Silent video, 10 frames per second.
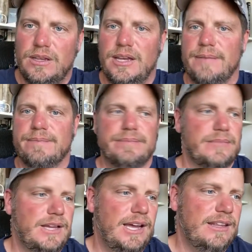Yeah,
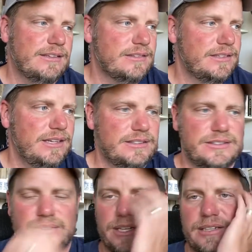I think
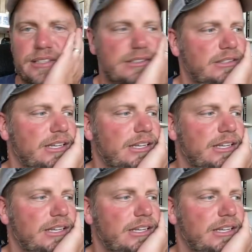it's ridiculous.